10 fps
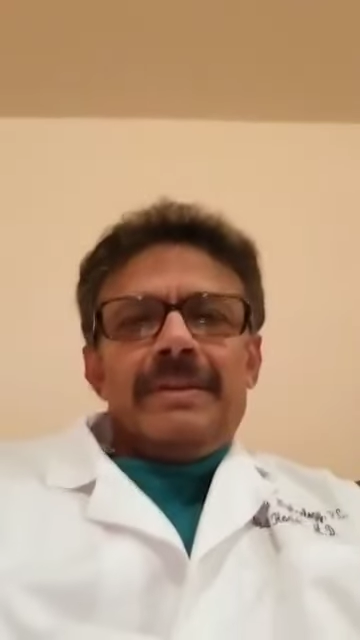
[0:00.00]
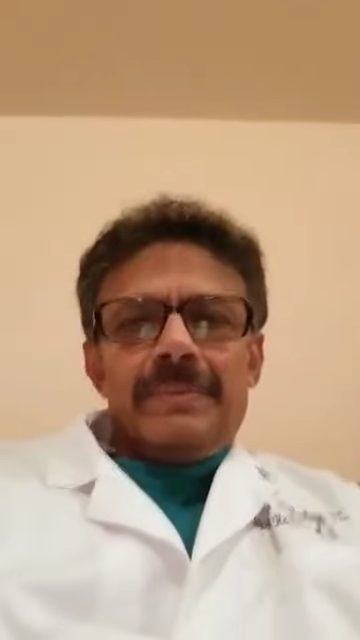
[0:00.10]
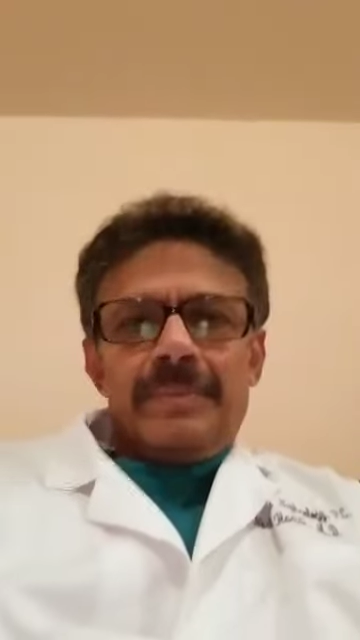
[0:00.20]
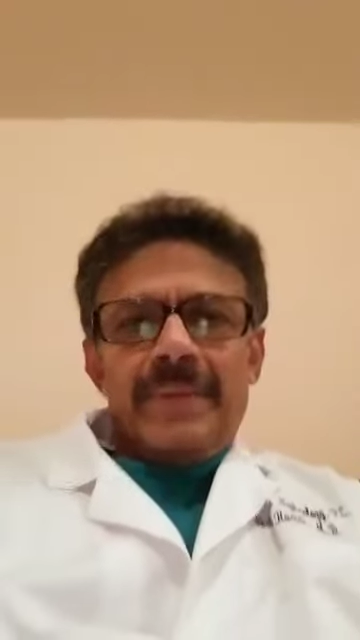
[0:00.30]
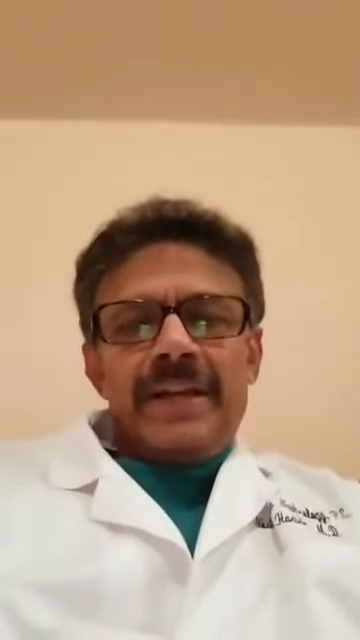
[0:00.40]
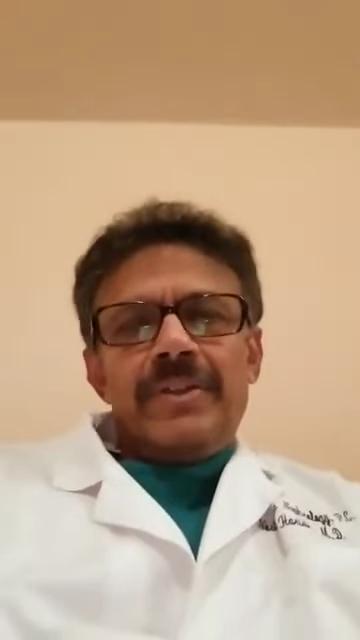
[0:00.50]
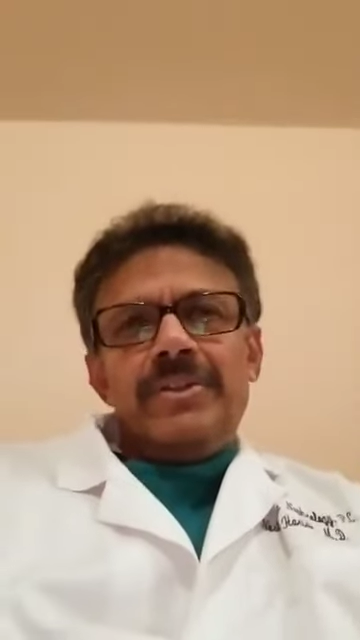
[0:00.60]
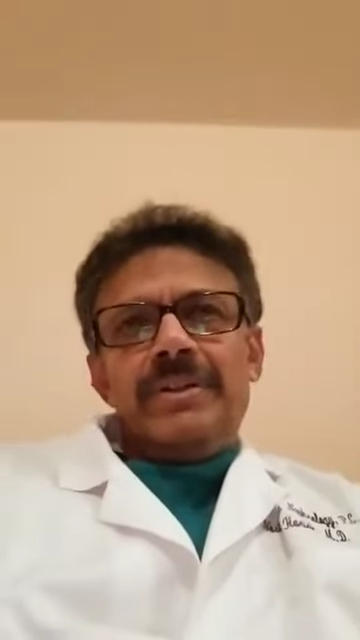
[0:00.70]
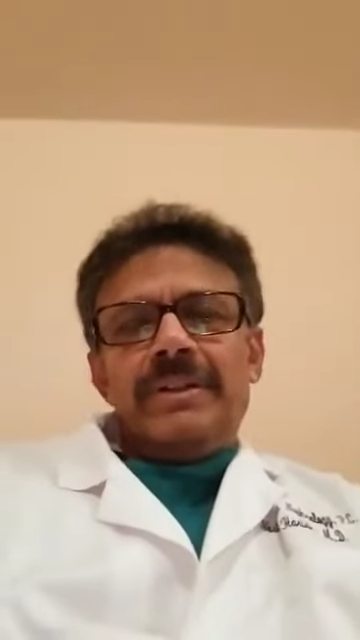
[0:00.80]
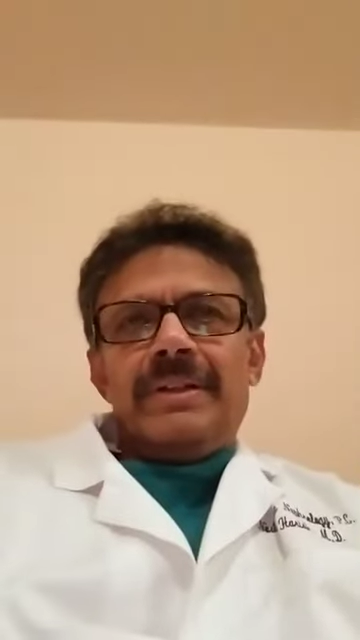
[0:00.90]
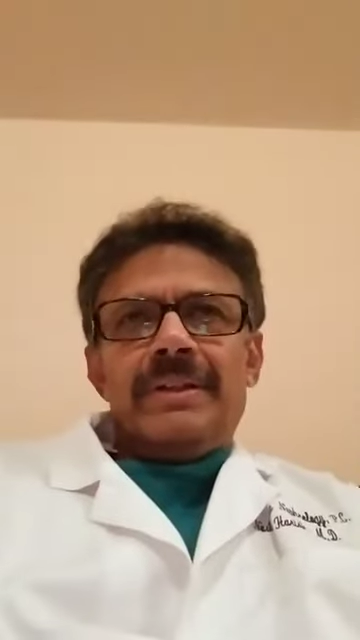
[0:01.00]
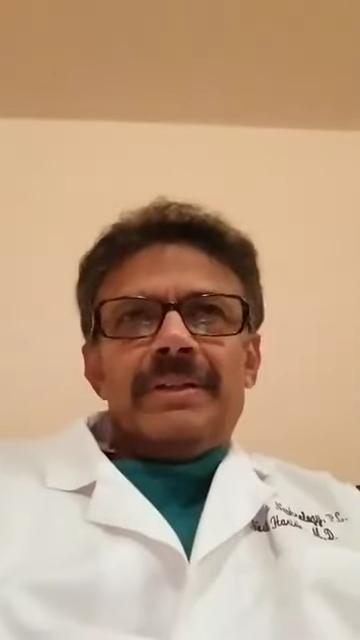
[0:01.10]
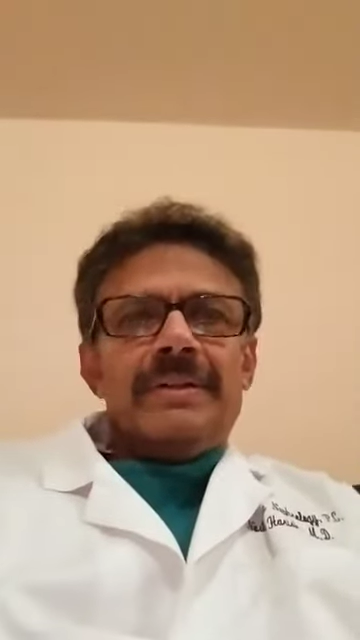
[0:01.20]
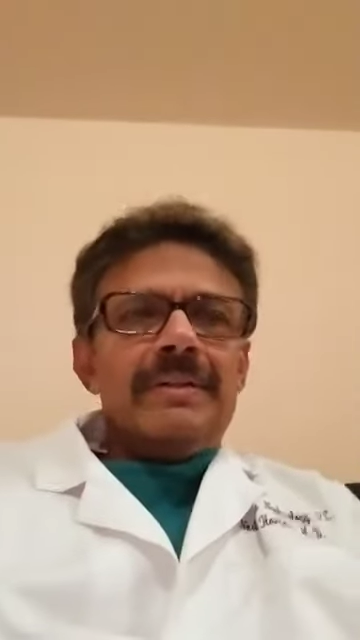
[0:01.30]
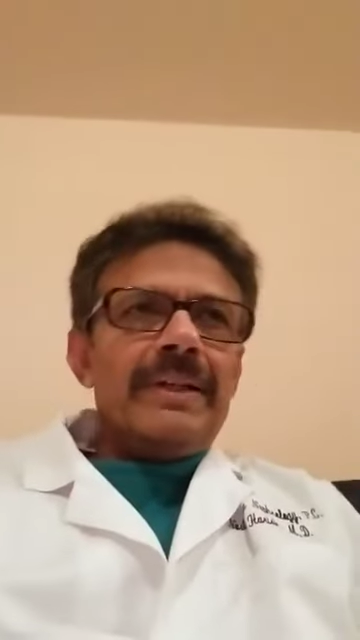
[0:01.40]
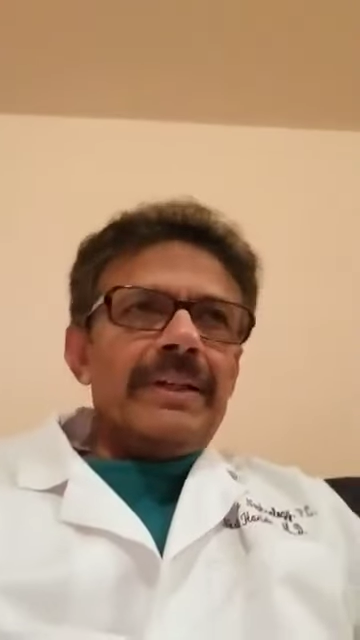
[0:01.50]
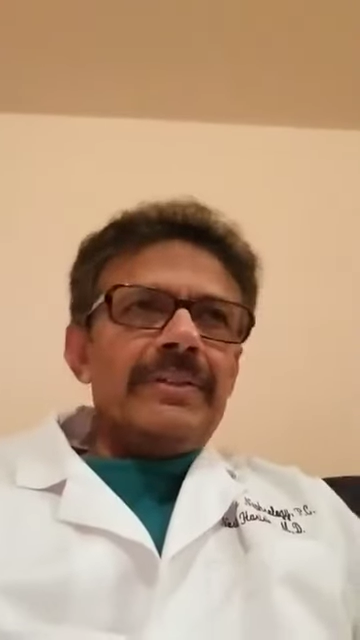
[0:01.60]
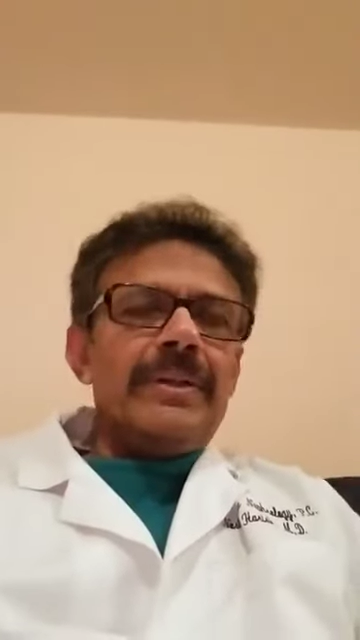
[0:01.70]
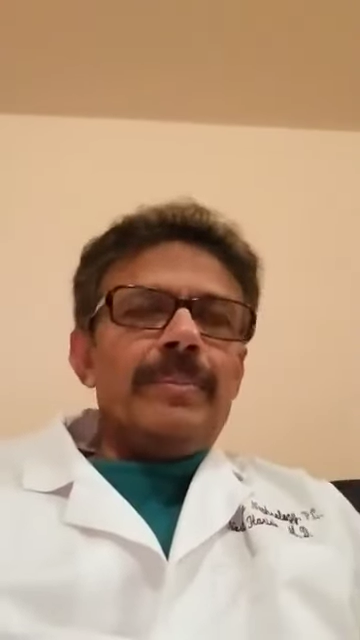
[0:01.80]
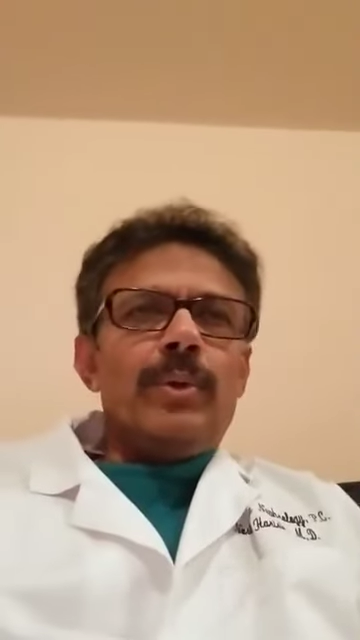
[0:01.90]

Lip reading: Managing, like I said,